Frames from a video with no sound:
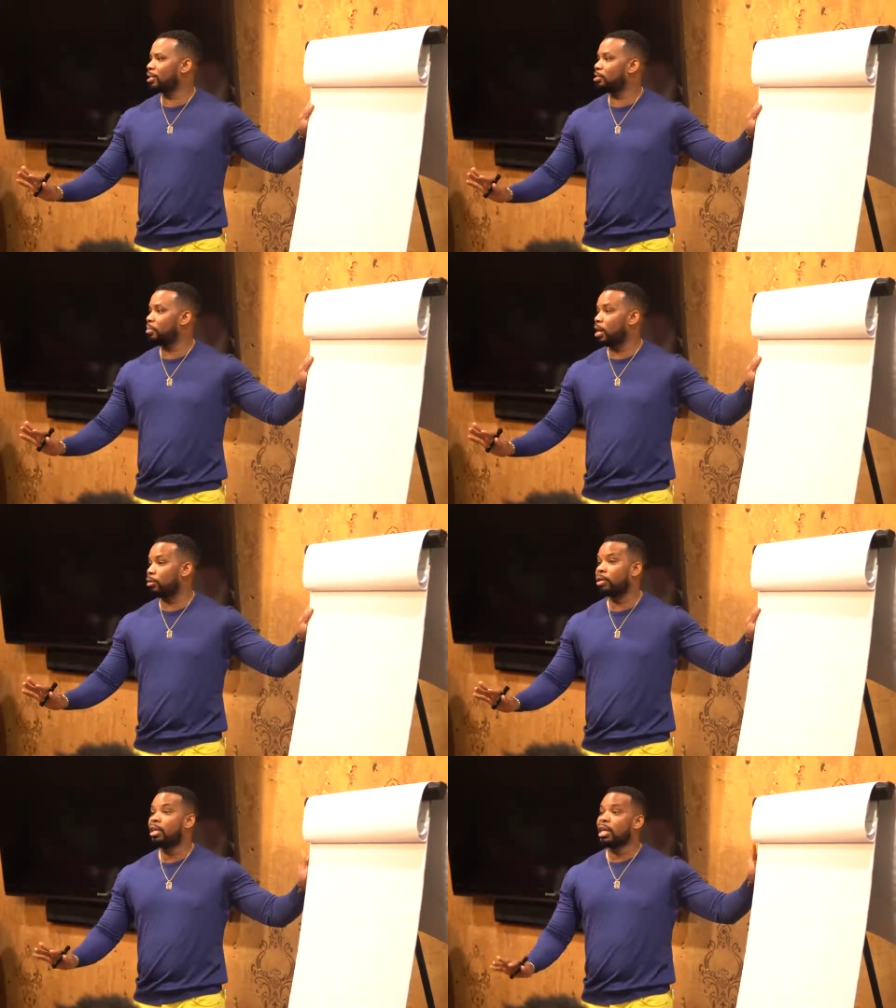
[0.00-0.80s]
doesn't
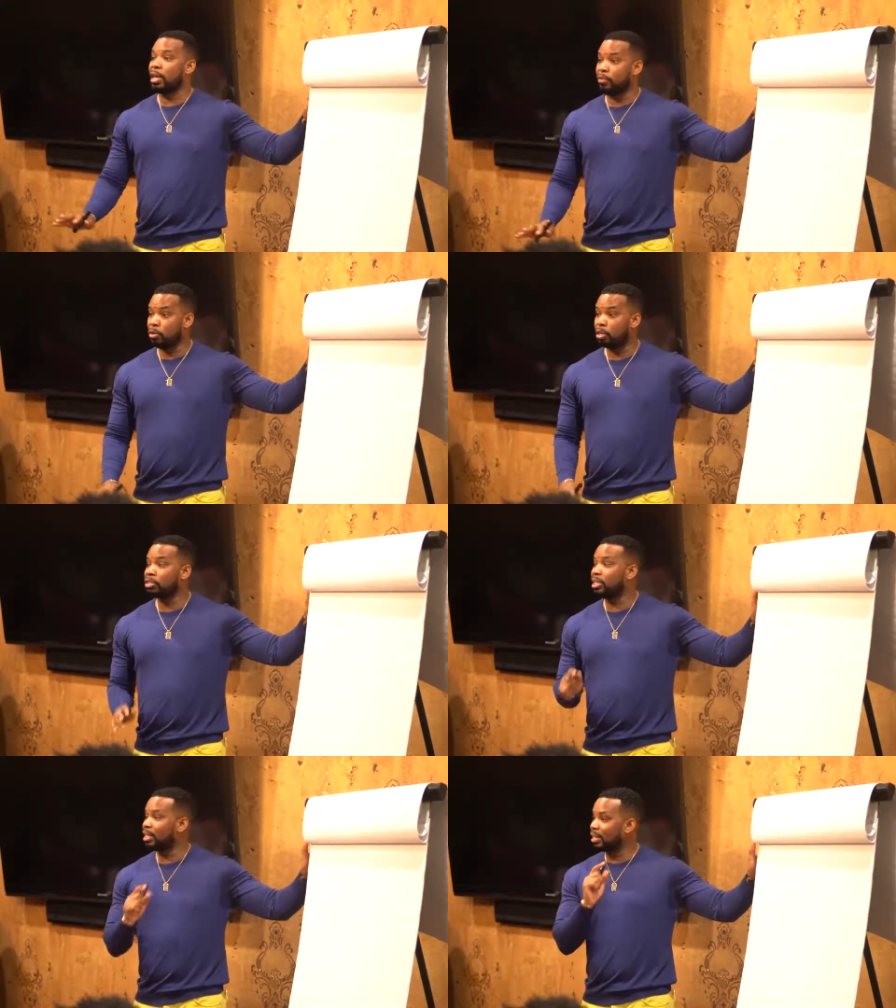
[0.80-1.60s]
matter. If you
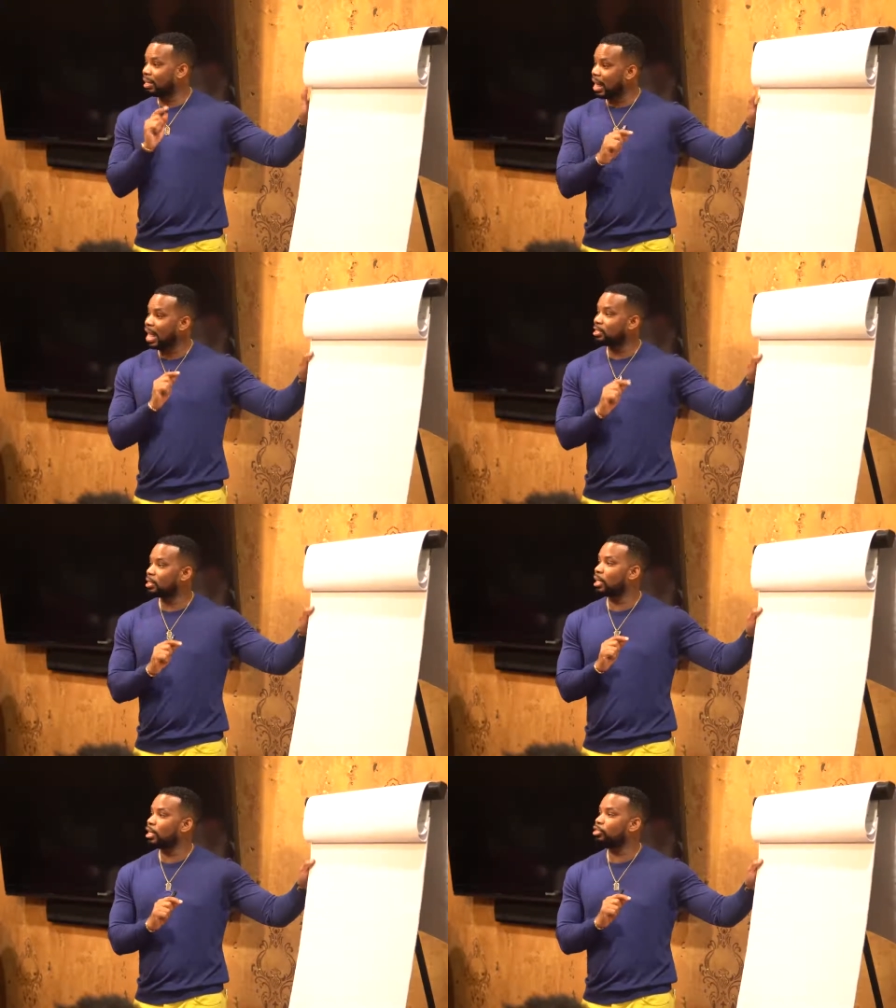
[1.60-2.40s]
understand the last
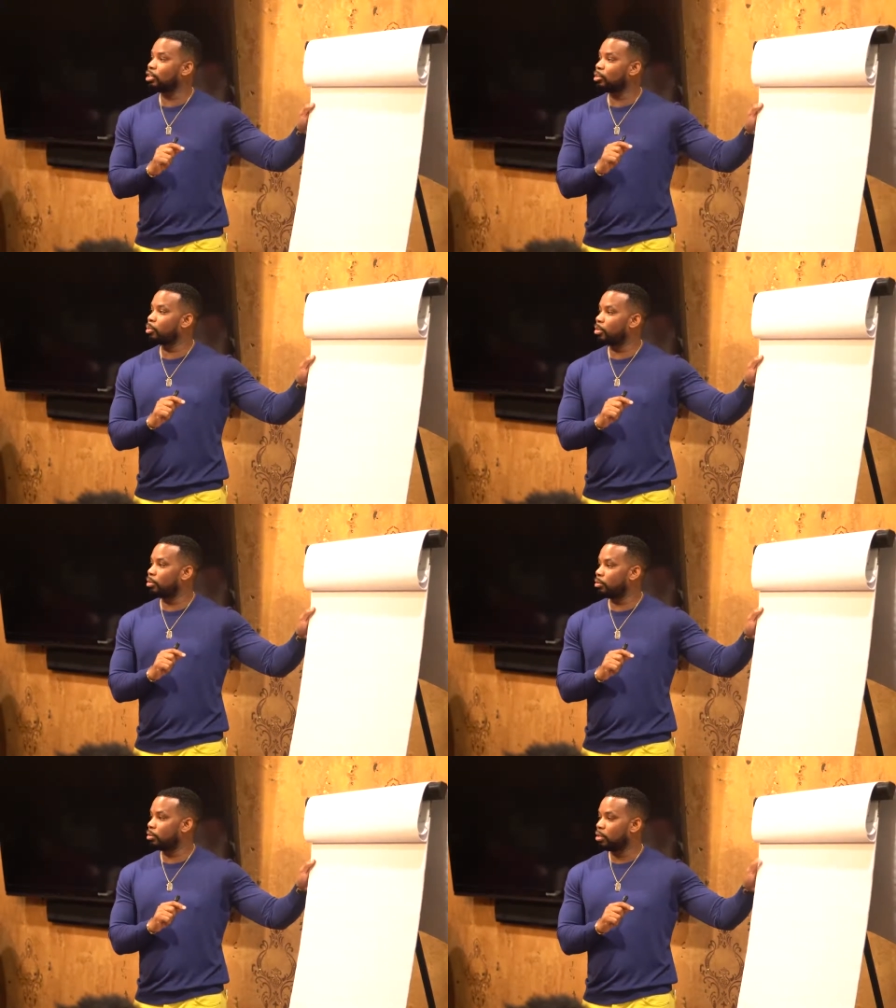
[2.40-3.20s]
thing I shared with
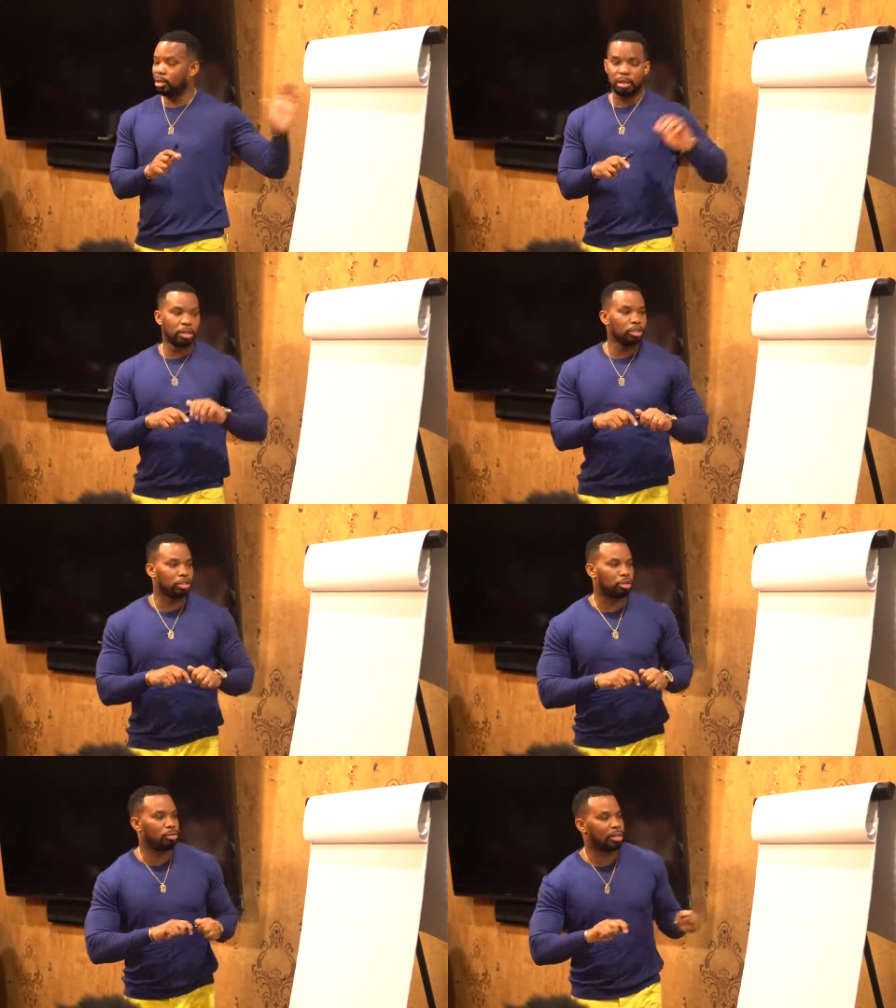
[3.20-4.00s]
you,
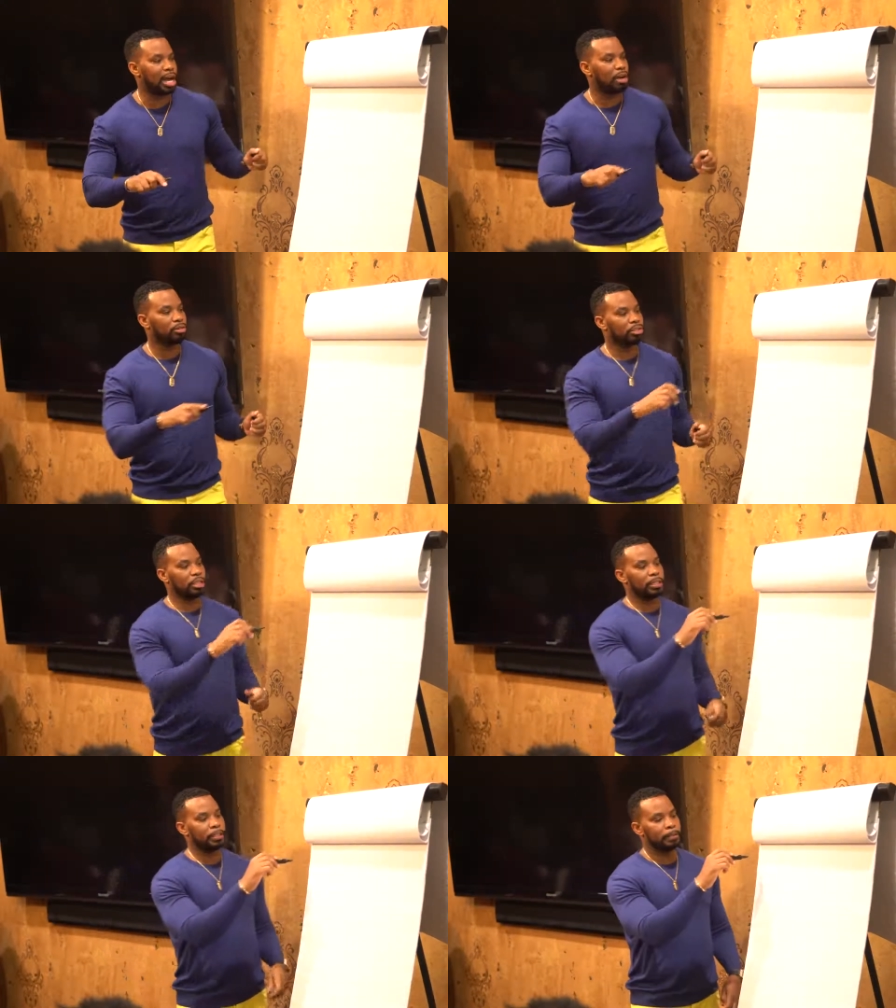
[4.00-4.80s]

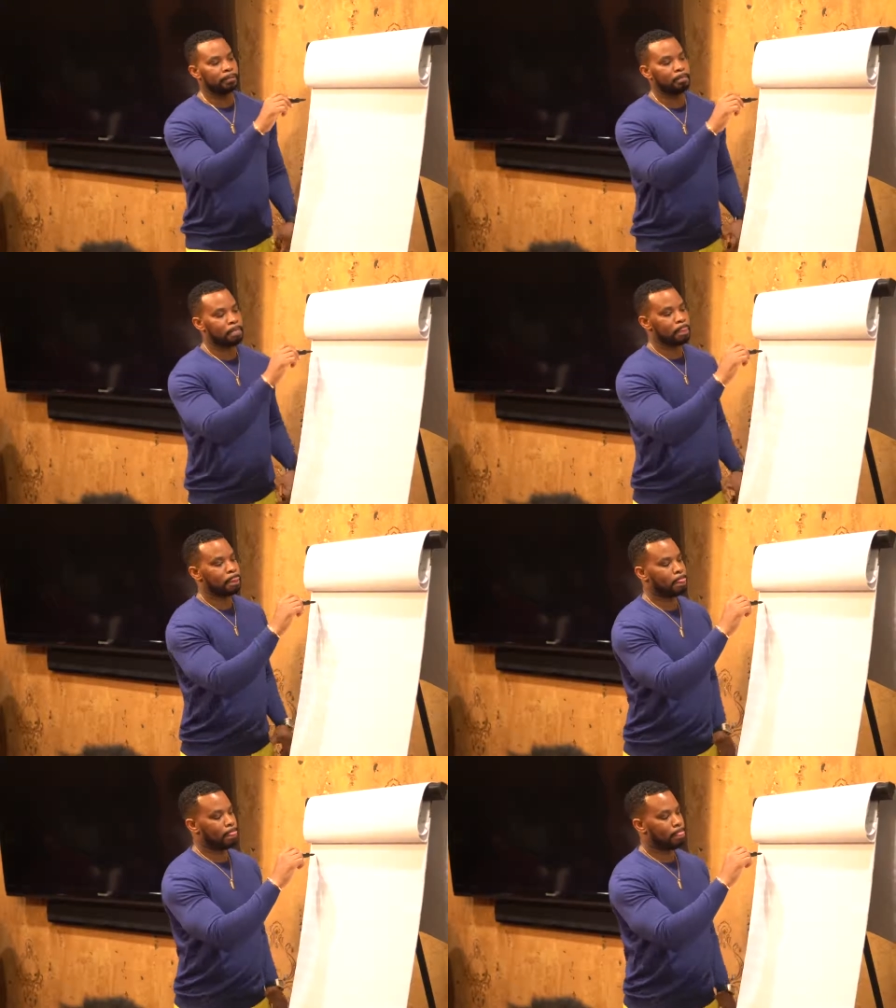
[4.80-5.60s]

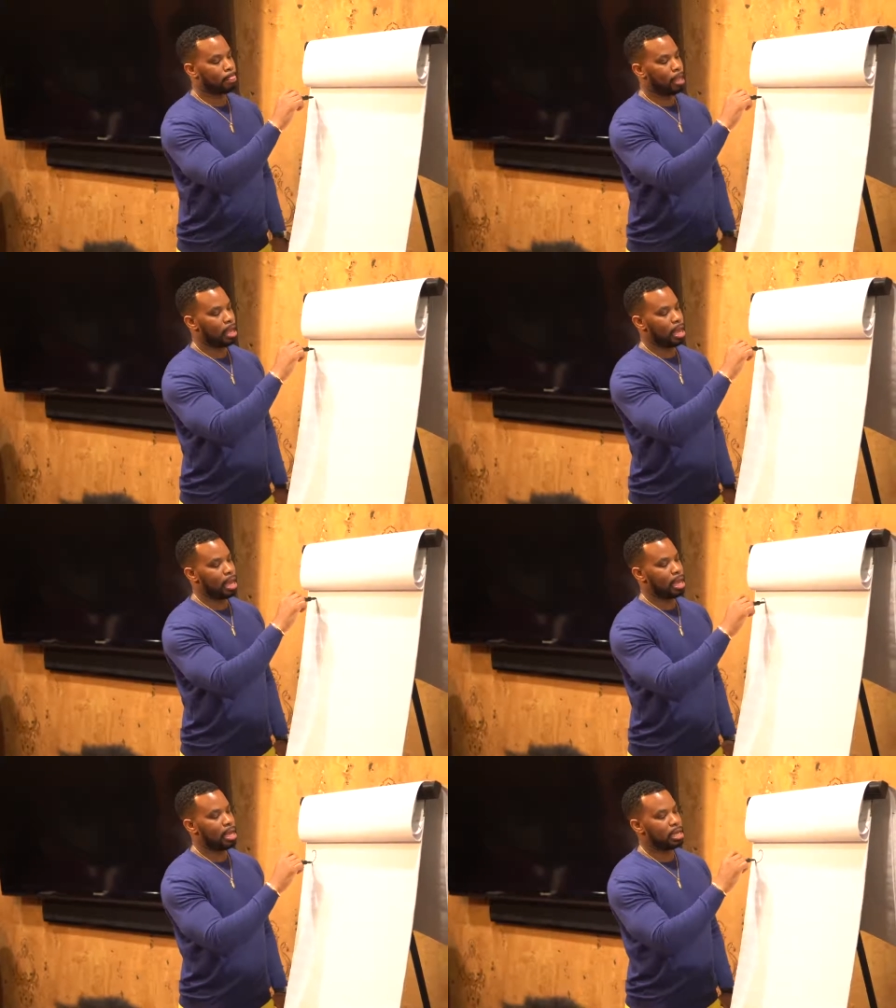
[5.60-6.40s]

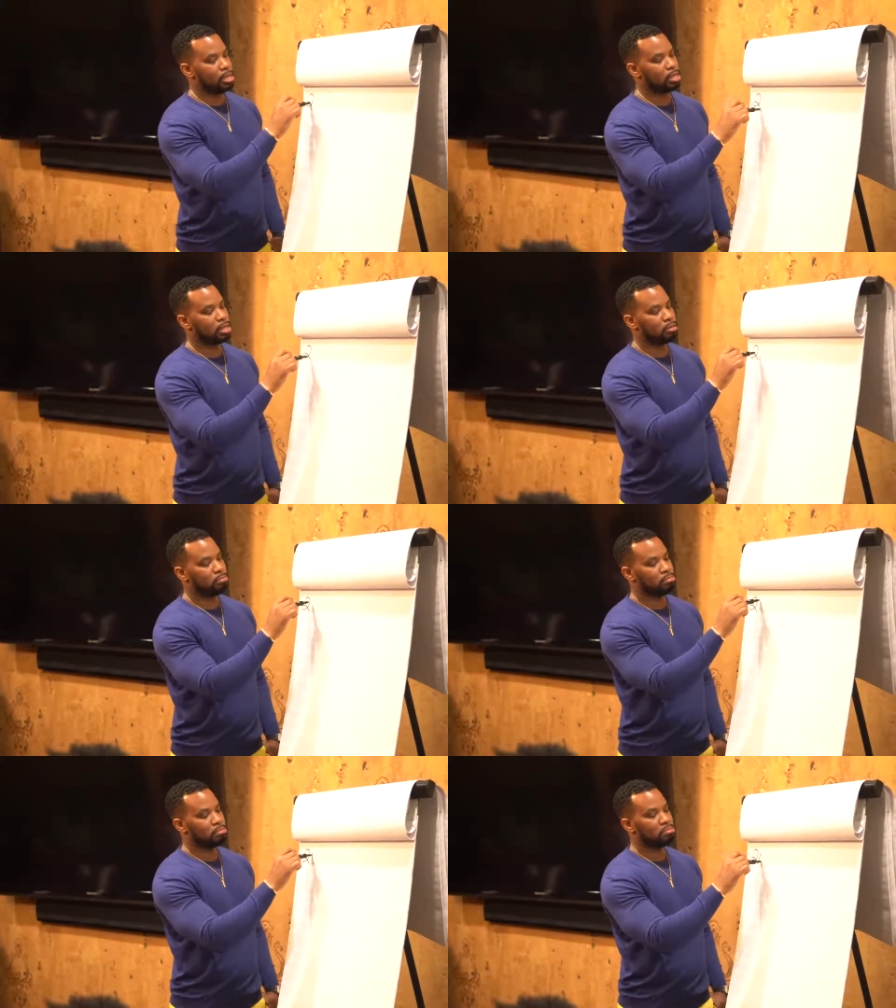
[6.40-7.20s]

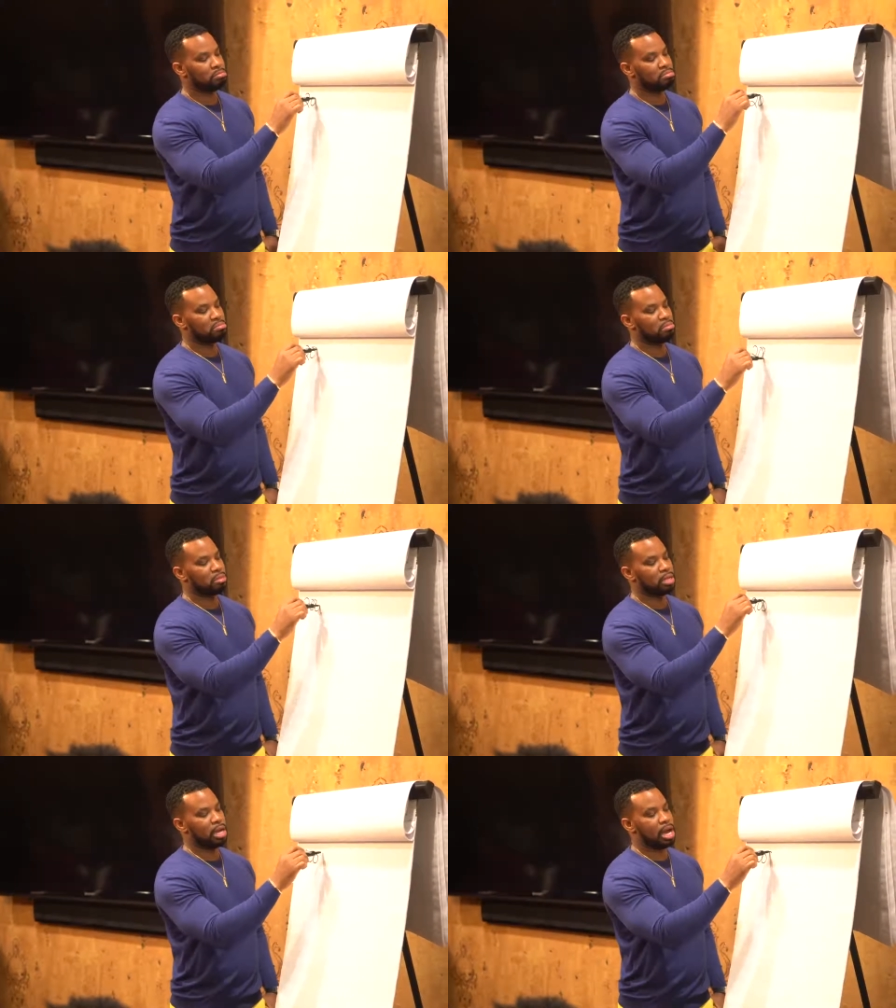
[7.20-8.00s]

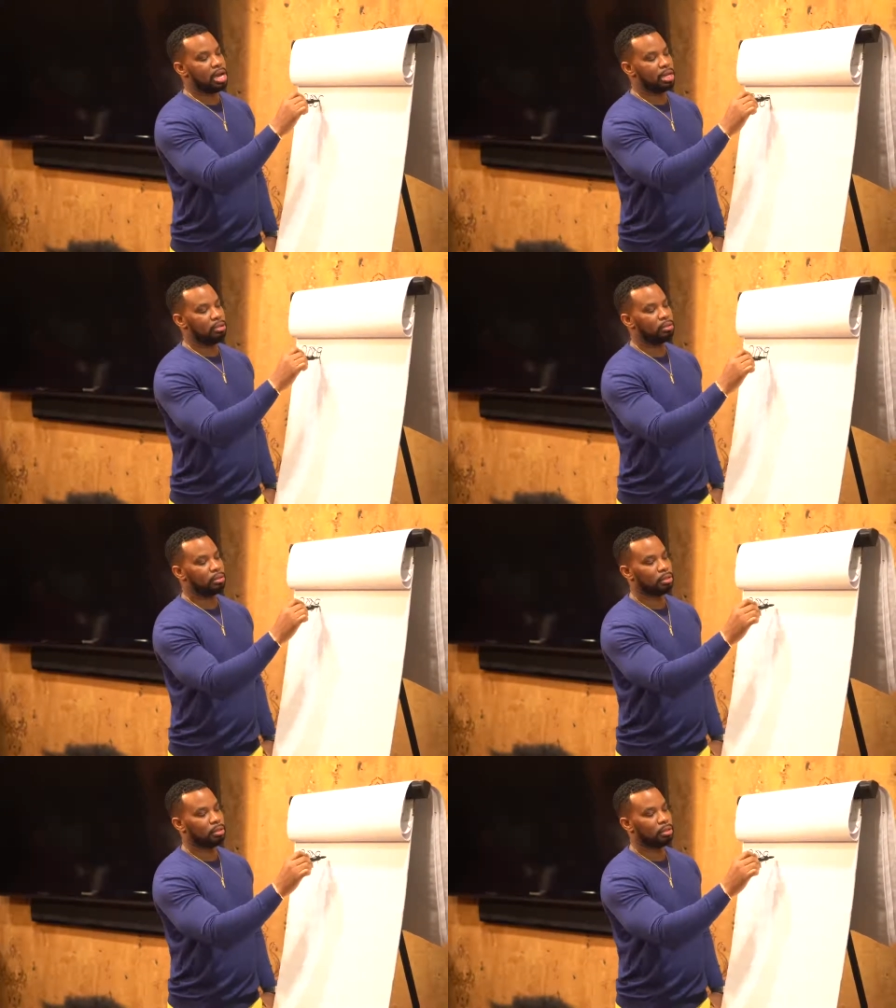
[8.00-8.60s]
2009,